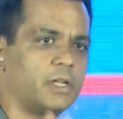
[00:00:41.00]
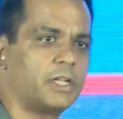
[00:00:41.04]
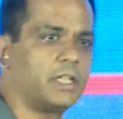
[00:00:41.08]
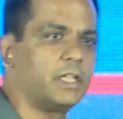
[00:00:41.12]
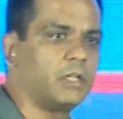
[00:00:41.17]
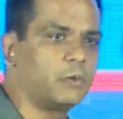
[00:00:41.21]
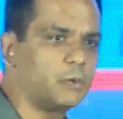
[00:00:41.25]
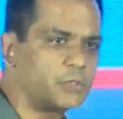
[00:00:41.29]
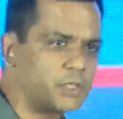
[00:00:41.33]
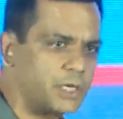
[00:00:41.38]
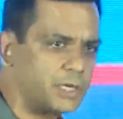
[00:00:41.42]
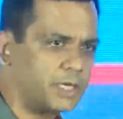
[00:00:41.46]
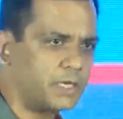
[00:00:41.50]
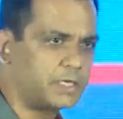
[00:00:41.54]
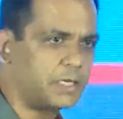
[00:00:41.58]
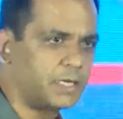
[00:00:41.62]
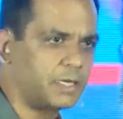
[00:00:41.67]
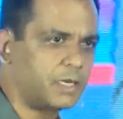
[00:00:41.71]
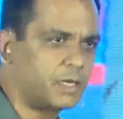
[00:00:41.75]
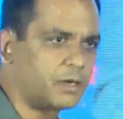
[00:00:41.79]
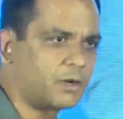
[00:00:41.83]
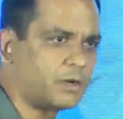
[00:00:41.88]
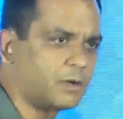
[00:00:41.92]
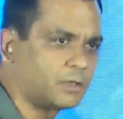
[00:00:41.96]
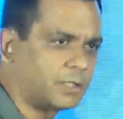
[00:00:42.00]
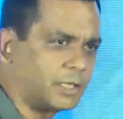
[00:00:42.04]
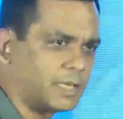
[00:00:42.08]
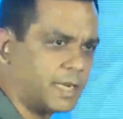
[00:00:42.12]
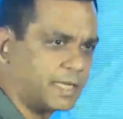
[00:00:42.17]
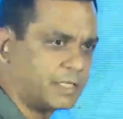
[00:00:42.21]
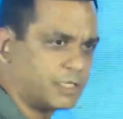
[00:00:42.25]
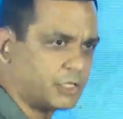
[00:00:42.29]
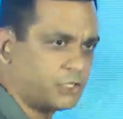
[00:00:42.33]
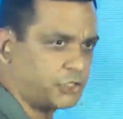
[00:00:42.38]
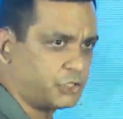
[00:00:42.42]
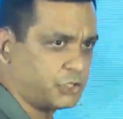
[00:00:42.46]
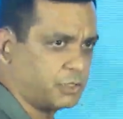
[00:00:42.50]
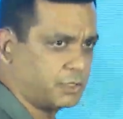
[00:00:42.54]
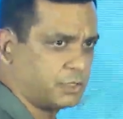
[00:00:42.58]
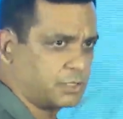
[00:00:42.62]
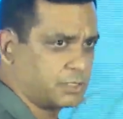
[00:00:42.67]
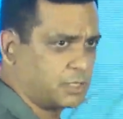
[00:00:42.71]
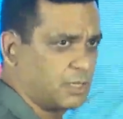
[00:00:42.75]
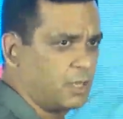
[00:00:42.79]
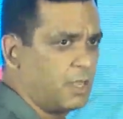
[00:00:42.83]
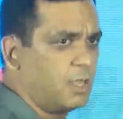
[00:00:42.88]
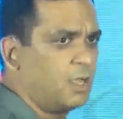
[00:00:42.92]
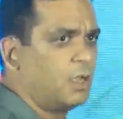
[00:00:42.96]
using it in our organizations
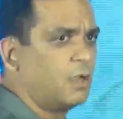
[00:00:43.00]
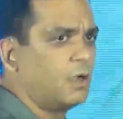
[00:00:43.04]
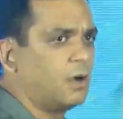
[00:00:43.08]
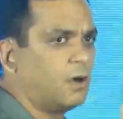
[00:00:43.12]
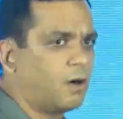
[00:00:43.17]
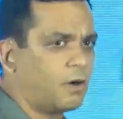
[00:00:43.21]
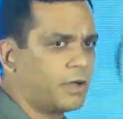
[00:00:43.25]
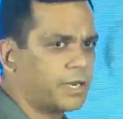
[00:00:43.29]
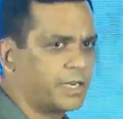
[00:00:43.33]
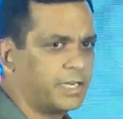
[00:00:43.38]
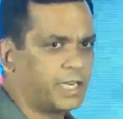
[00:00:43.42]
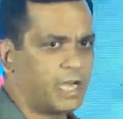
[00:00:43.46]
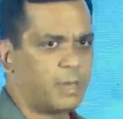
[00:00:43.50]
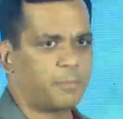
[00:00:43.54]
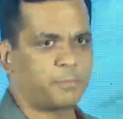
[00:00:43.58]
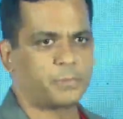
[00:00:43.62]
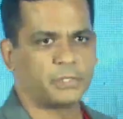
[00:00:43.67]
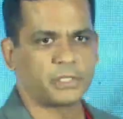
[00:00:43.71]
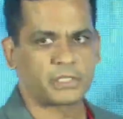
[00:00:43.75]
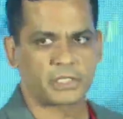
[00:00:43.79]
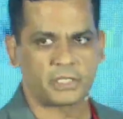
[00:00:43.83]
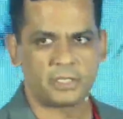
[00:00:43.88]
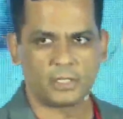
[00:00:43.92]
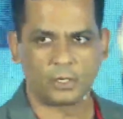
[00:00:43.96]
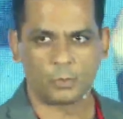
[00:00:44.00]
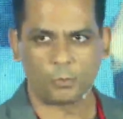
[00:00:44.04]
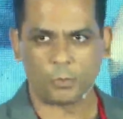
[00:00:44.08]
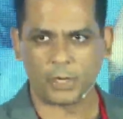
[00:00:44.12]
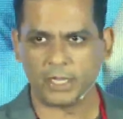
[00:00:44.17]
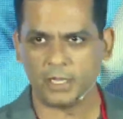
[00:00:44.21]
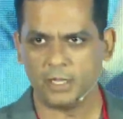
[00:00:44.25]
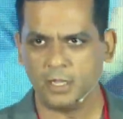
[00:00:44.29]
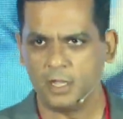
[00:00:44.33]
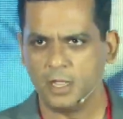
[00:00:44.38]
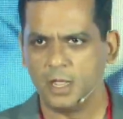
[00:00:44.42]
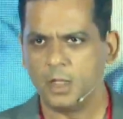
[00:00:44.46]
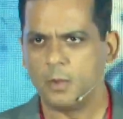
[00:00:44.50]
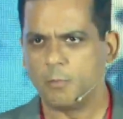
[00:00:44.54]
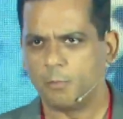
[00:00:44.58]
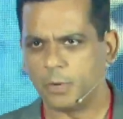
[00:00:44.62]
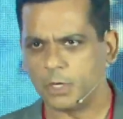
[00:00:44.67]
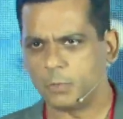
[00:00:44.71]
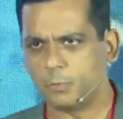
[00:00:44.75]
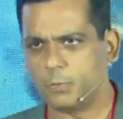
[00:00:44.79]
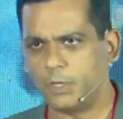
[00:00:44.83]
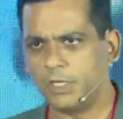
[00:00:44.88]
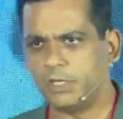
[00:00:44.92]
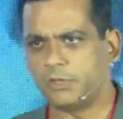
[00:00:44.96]
or in our personal way, but
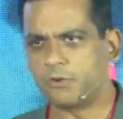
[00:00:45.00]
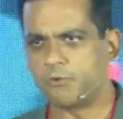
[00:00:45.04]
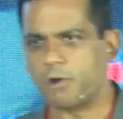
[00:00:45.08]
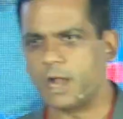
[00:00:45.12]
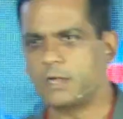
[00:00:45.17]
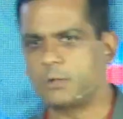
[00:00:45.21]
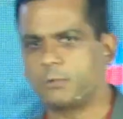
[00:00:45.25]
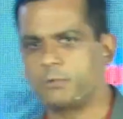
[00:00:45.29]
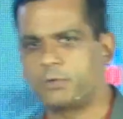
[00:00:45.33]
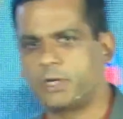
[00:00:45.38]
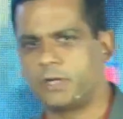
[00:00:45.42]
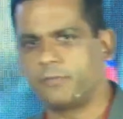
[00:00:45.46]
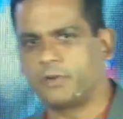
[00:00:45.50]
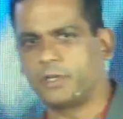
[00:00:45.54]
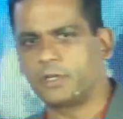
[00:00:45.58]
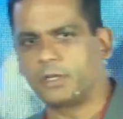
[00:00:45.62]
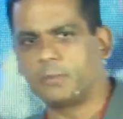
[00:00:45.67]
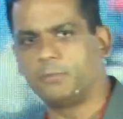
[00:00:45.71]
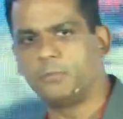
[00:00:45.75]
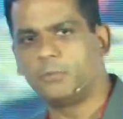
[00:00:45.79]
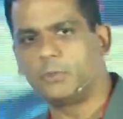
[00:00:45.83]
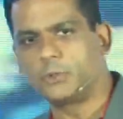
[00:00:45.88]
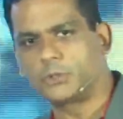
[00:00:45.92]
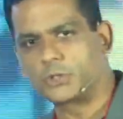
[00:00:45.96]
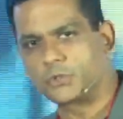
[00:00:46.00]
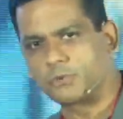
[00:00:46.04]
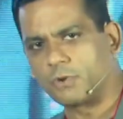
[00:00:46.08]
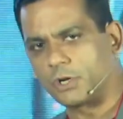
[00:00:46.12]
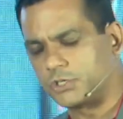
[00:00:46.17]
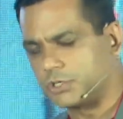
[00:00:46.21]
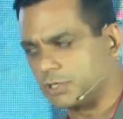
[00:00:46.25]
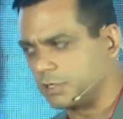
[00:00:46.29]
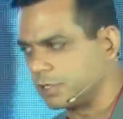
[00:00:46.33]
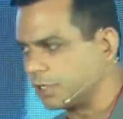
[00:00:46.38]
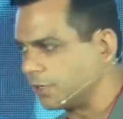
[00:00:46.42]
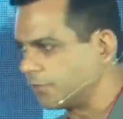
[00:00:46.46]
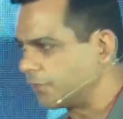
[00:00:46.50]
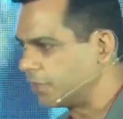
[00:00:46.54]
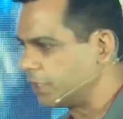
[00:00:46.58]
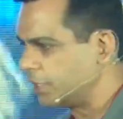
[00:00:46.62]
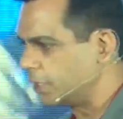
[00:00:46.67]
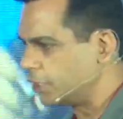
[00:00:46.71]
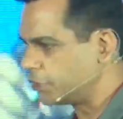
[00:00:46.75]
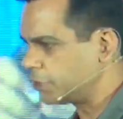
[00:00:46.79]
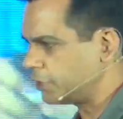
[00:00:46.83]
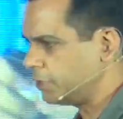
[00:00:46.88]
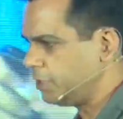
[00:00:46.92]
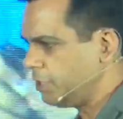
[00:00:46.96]
we'll try to give it a more structured
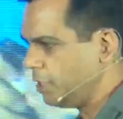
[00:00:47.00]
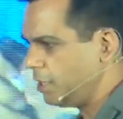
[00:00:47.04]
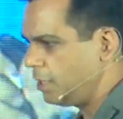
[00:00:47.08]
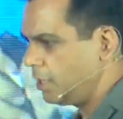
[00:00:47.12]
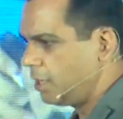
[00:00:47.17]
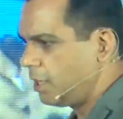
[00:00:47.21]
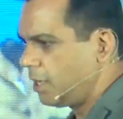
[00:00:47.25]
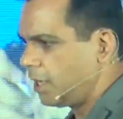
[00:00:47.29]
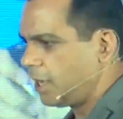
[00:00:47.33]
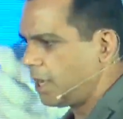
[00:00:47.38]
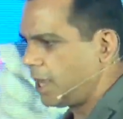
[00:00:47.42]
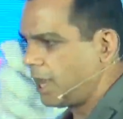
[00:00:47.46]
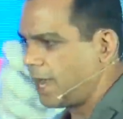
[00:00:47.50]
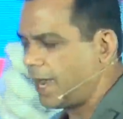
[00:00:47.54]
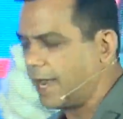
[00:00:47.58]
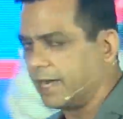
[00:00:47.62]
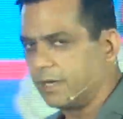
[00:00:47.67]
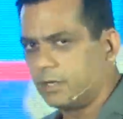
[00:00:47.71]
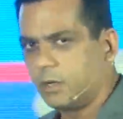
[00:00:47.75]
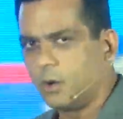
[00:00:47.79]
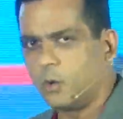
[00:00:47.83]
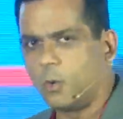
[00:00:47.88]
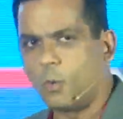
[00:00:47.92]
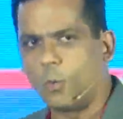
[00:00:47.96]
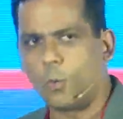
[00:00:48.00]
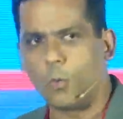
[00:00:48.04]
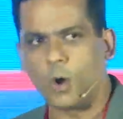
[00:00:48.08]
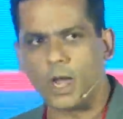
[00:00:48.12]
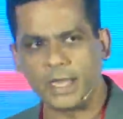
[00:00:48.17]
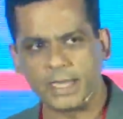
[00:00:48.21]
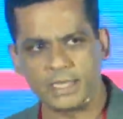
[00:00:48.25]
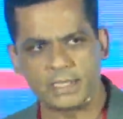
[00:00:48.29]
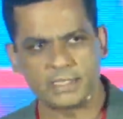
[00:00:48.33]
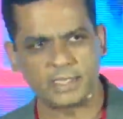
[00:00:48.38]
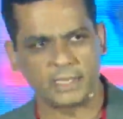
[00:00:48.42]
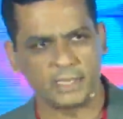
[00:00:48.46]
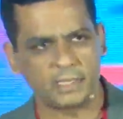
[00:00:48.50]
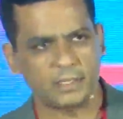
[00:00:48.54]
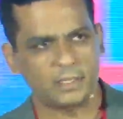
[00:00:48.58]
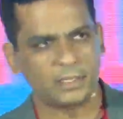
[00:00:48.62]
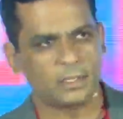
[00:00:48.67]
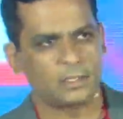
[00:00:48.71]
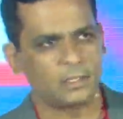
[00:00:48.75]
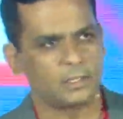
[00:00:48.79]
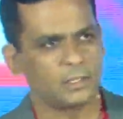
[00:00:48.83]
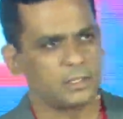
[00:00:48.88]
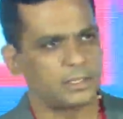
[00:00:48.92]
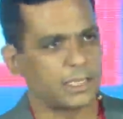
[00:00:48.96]
definition. And why is it
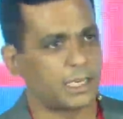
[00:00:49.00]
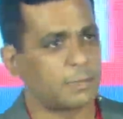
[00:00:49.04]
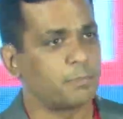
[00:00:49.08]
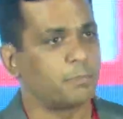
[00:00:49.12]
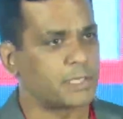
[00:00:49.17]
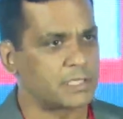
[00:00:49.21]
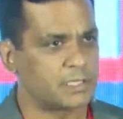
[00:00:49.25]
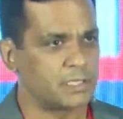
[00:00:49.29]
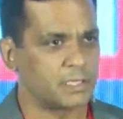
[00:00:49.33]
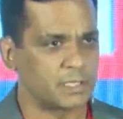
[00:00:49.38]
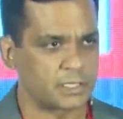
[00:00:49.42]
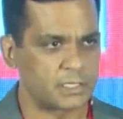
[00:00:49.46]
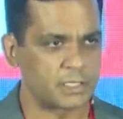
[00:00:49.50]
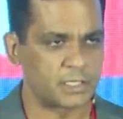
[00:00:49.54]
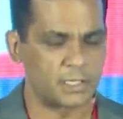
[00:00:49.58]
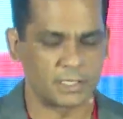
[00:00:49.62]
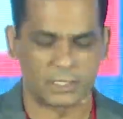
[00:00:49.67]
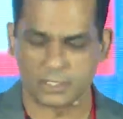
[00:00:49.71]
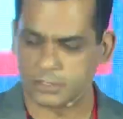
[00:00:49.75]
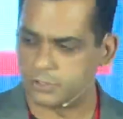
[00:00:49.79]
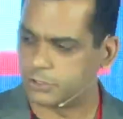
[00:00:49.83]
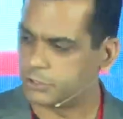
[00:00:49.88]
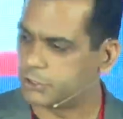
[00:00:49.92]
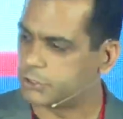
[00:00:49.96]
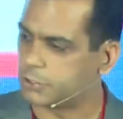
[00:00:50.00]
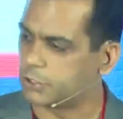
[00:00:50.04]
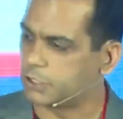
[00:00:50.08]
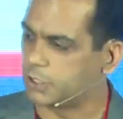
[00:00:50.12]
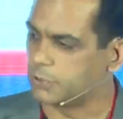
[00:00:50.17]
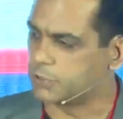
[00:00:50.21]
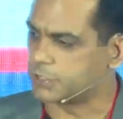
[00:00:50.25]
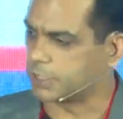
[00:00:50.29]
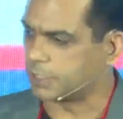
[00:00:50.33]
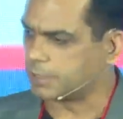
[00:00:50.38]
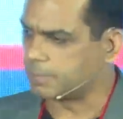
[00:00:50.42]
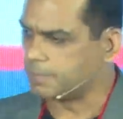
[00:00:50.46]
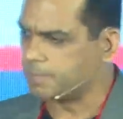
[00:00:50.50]
that businesses should use it?